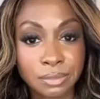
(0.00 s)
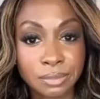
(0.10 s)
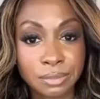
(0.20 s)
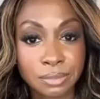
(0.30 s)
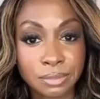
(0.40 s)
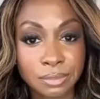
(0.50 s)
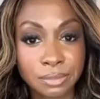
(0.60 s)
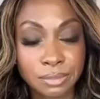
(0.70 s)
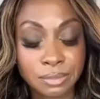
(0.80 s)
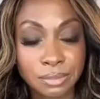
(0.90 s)

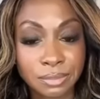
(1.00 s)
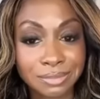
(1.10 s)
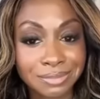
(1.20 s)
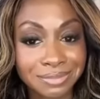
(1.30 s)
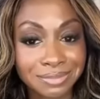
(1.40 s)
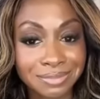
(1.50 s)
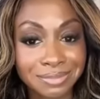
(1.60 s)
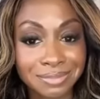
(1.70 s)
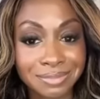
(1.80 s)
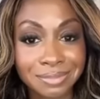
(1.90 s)

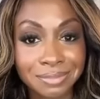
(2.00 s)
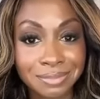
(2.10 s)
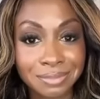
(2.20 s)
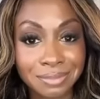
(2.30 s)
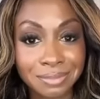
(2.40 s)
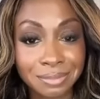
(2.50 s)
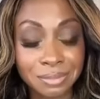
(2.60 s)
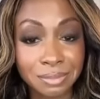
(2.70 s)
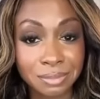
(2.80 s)
The person shown says nothing.